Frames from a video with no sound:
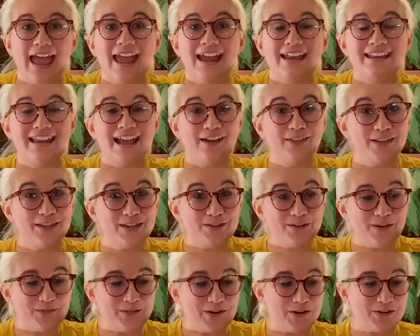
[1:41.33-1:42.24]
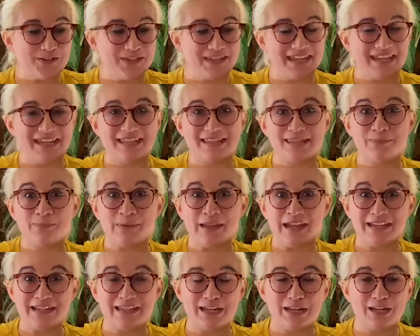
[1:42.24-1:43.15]
Now that you have your seeds
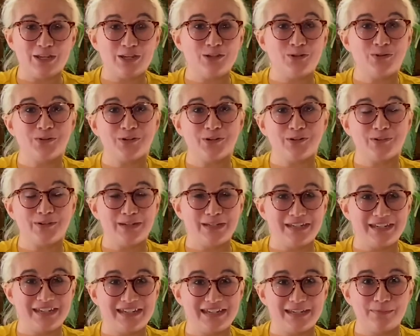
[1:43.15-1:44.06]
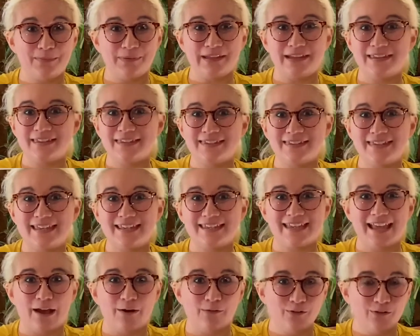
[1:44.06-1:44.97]
planted, you are going to need to place
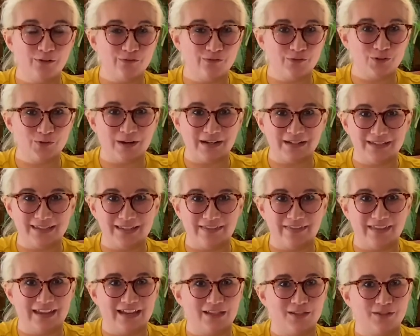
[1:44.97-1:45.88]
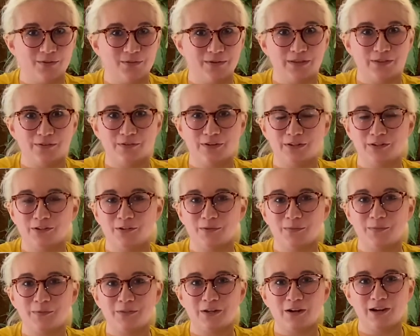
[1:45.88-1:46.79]
this out of direct sunlight. So either in
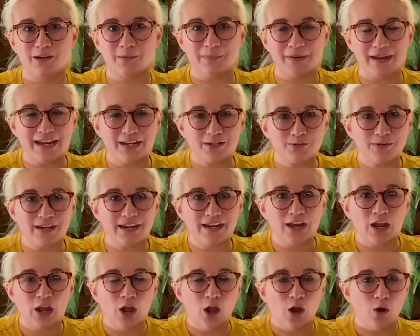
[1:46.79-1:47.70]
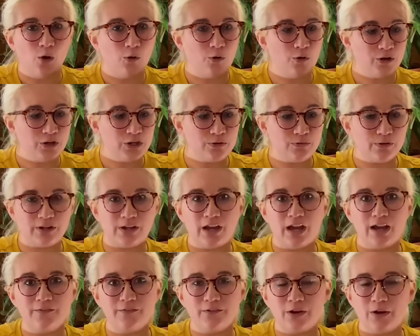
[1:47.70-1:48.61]
your dark pantry, or you could
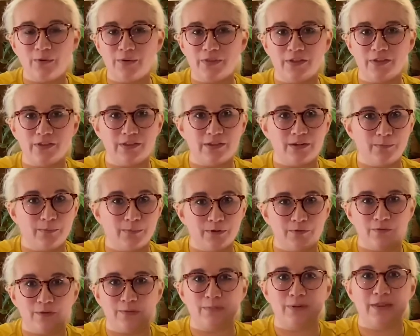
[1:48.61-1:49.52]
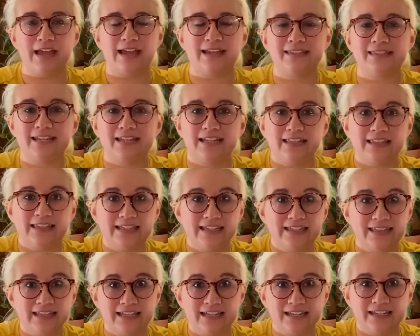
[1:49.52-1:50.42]
cover it with a little bit of a plastic
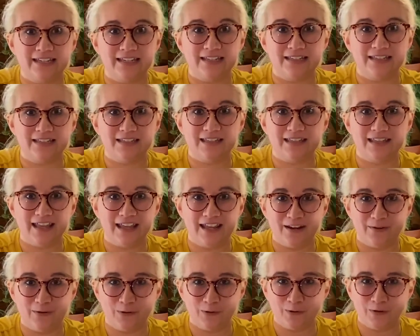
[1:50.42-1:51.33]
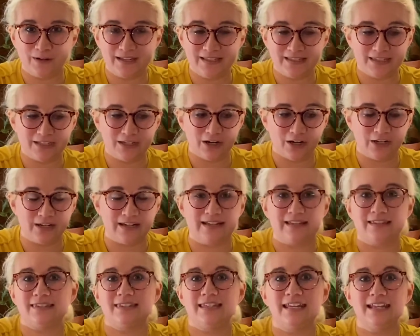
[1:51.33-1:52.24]
lid that creates
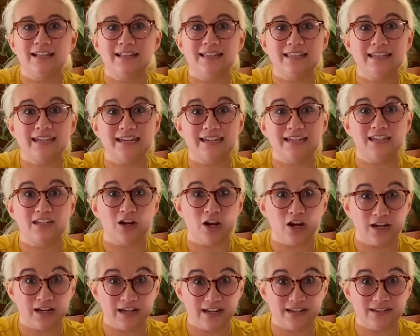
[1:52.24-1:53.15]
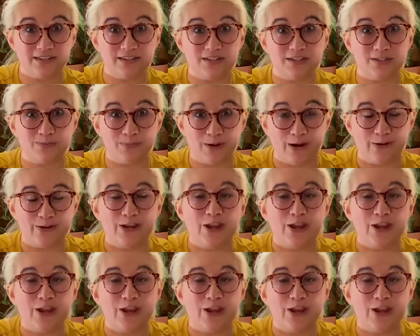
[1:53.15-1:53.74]
darkness. Seeds need darkness to sprout.